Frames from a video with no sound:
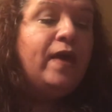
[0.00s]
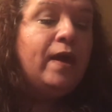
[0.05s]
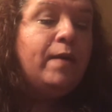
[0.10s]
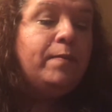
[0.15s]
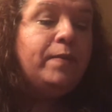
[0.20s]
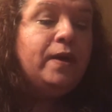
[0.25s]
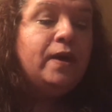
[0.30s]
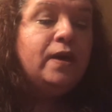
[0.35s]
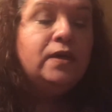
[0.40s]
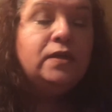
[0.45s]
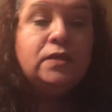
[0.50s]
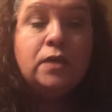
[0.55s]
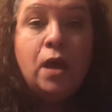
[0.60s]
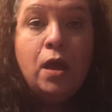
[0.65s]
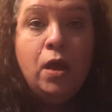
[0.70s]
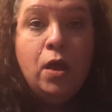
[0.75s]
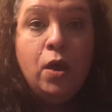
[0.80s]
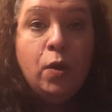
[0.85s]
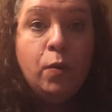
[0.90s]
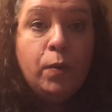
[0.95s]
that because
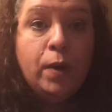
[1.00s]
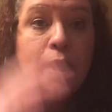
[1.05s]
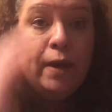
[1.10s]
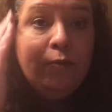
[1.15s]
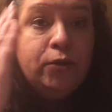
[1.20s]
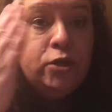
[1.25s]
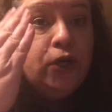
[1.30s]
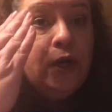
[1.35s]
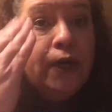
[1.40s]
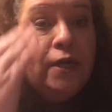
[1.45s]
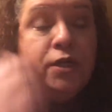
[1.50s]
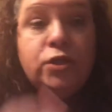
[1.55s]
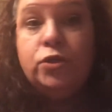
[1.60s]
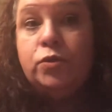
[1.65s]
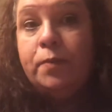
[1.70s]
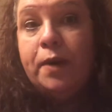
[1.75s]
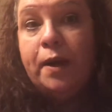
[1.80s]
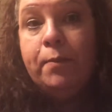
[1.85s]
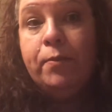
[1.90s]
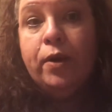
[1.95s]
when I'm trying to do
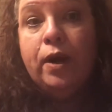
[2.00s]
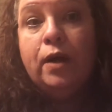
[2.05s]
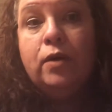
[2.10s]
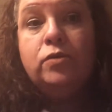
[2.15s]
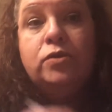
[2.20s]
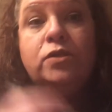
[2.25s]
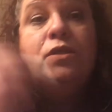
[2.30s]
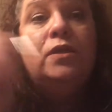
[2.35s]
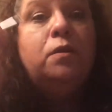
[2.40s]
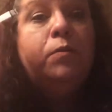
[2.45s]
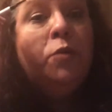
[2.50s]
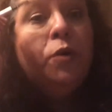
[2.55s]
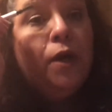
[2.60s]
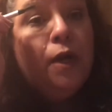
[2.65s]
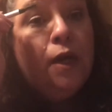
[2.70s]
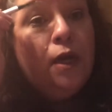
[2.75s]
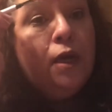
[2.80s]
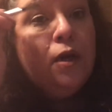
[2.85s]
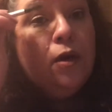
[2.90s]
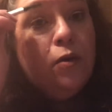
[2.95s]
my brows in the
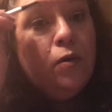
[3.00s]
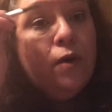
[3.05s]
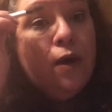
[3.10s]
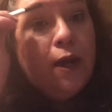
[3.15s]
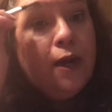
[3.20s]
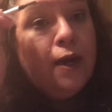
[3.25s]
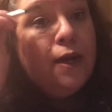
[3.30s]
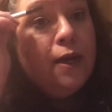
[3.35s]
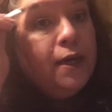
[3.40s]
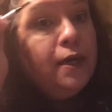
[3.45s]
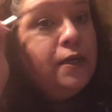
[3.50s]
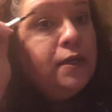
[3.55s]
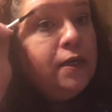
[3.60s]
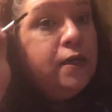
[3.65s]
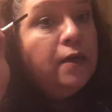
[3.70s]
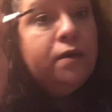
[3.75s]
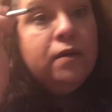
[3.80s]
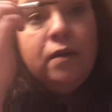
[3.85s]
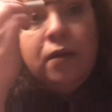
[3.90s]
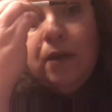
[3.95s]
morning, you know, and I like
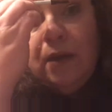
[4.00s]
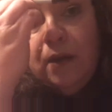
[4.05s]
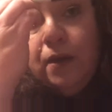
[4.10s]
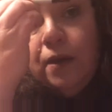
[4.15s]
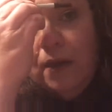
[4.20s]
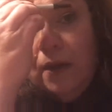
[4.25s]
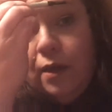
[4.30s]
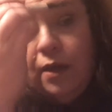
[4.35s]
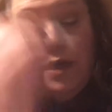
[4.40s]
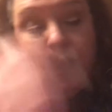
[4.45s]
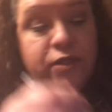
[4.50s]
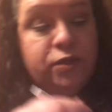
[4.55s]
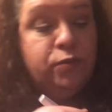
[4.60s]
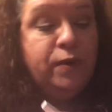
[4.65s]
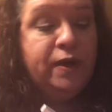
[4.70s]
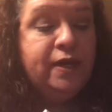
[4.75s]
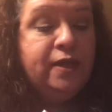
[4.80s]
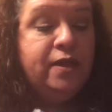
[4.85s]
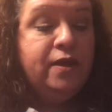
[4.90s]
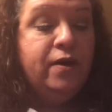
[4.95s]
to, it's
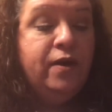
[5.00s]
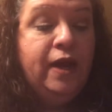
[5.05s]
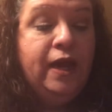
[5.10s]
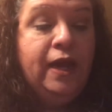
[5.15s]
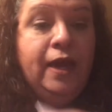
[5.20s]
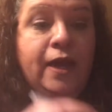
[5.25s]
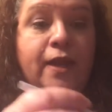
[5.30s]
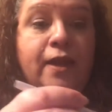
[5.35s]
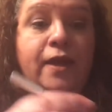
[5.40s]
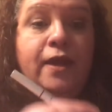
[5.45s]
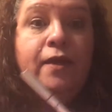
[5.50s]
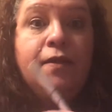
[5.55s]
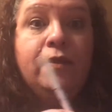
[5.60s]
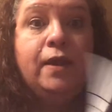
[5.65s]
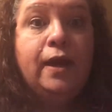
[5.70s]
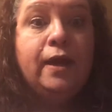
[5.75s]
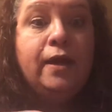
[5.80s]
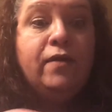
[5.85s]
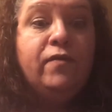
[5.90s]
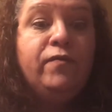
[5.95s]
right there handy, and then
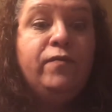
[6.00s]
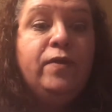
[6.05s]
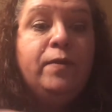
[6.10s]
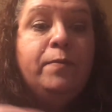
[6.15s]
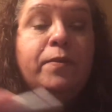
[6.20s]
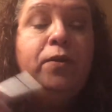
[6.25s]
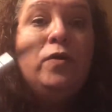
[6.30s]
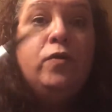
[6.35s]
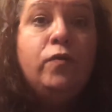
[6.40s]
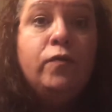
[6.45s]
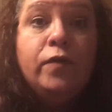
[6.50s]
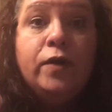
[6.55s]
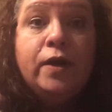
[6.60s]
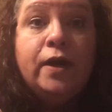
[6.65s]
I can flip it over